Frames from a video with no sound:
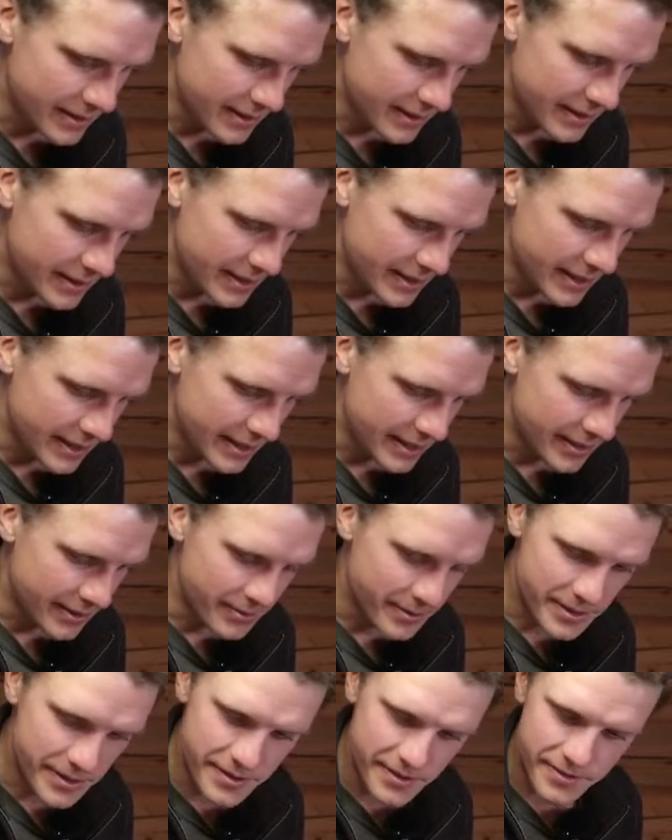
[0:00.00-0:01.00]
I
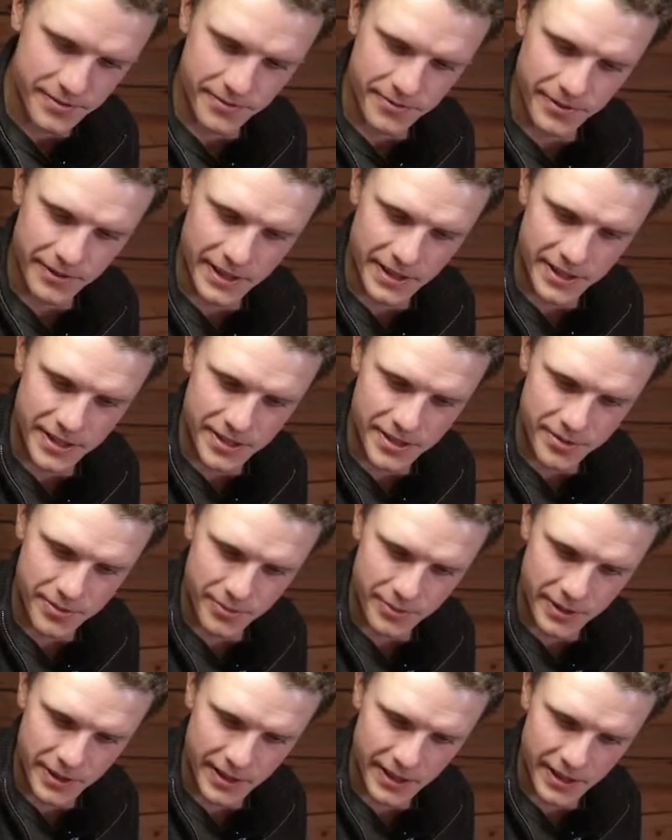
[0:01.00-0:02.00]
was finished with
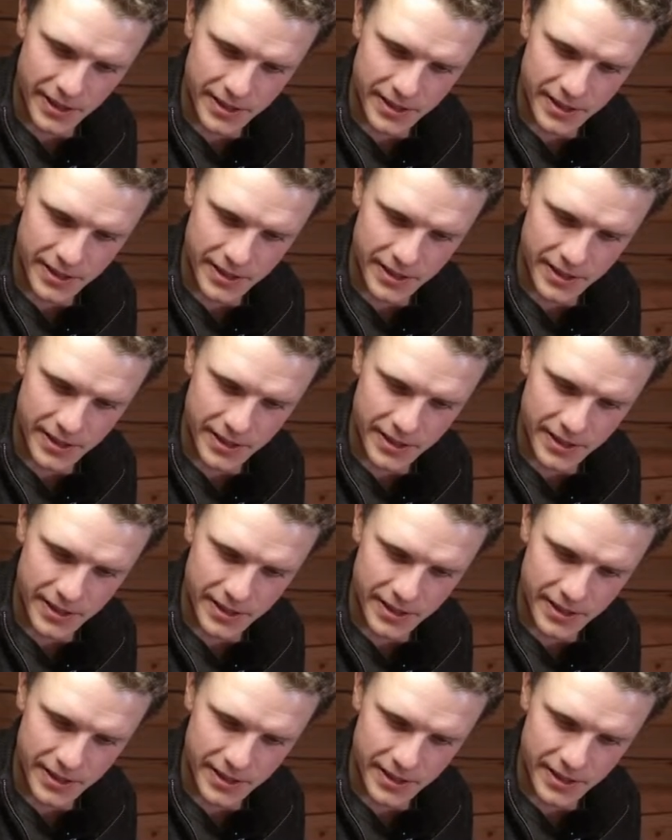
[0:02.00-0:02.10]
high